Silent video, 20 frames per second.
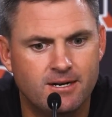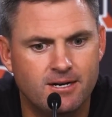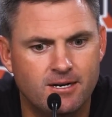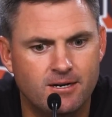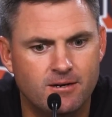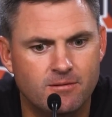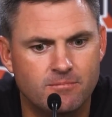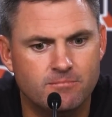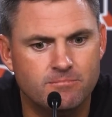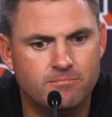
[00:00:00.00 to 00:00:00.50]

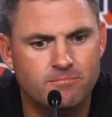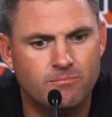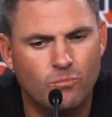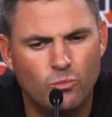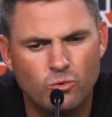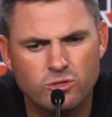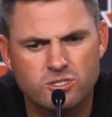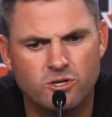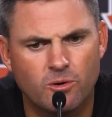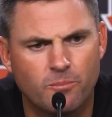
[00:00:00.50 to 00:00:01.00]

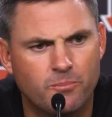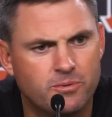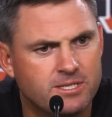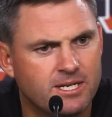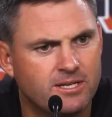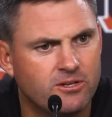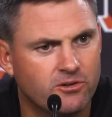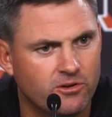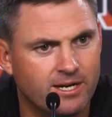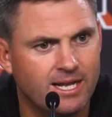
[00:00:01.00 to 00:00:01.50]
more so
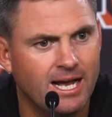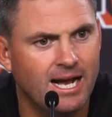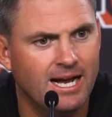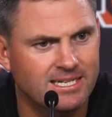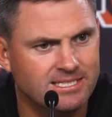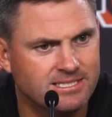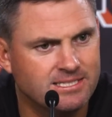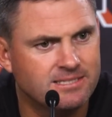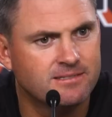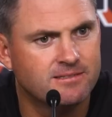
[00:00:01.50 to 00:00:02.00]
particular
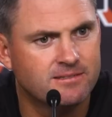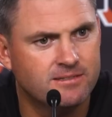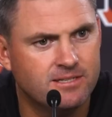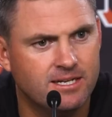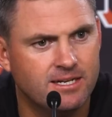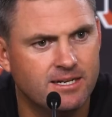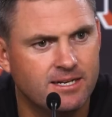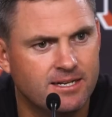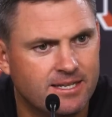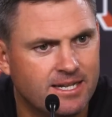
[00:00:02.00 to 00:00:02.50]
guys
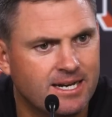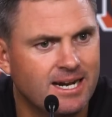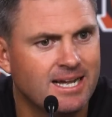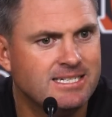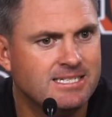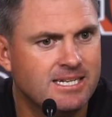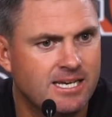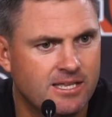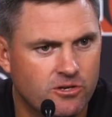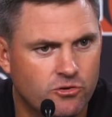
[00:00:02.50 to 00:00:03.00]
than I'd
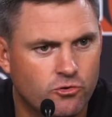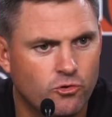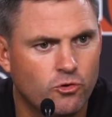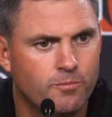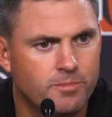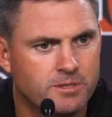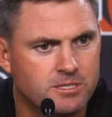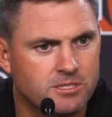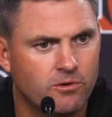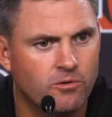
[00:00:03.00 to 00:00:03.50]
say the
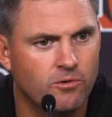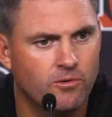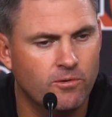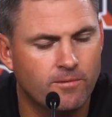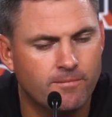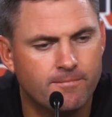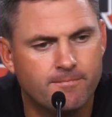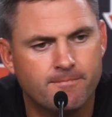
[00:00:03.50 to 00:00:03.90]
group as a whole.